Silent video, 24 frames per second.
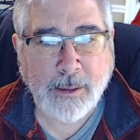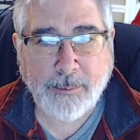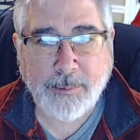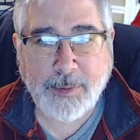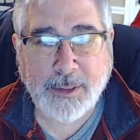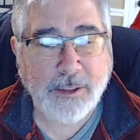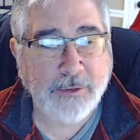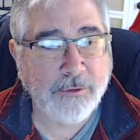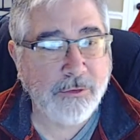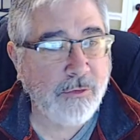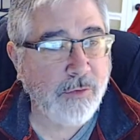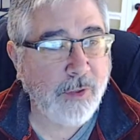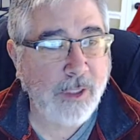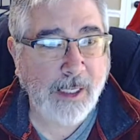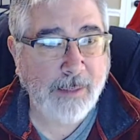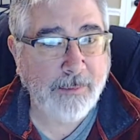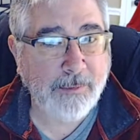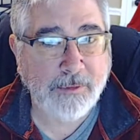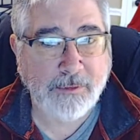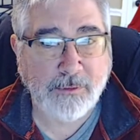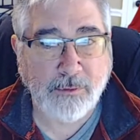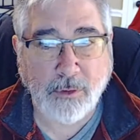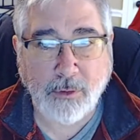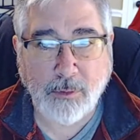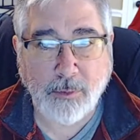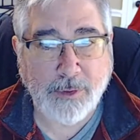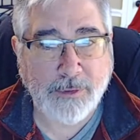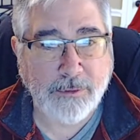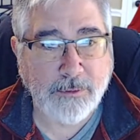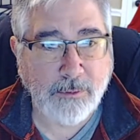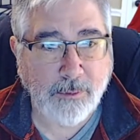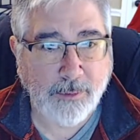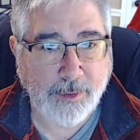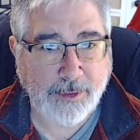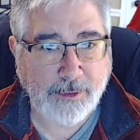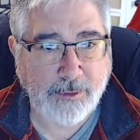because crime is always
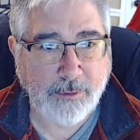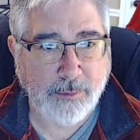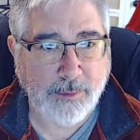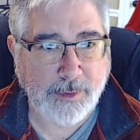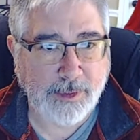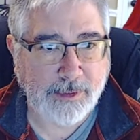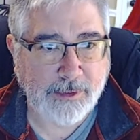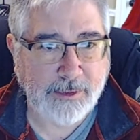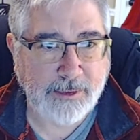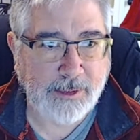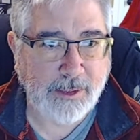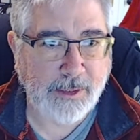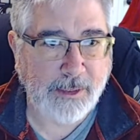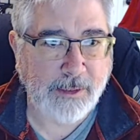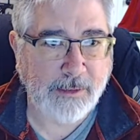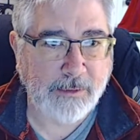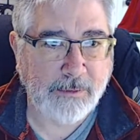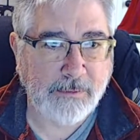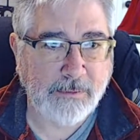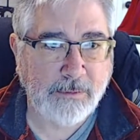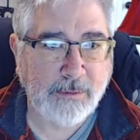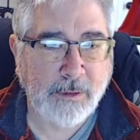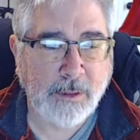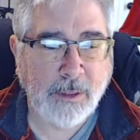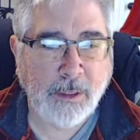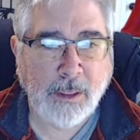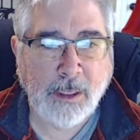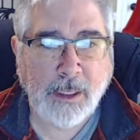going to exist.